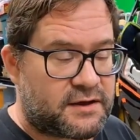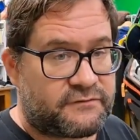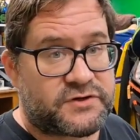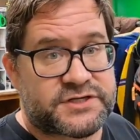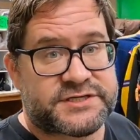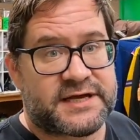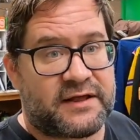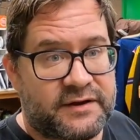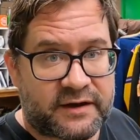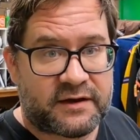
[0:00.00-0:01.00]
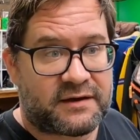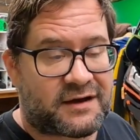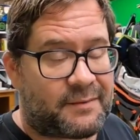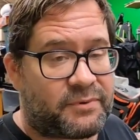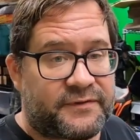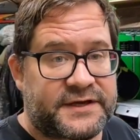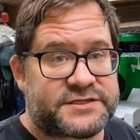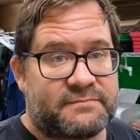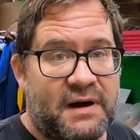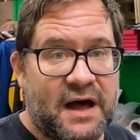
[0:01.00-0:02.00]
If you're just selling a couple
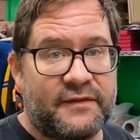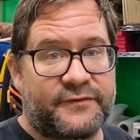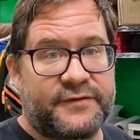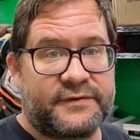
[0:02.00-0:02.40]
things a month,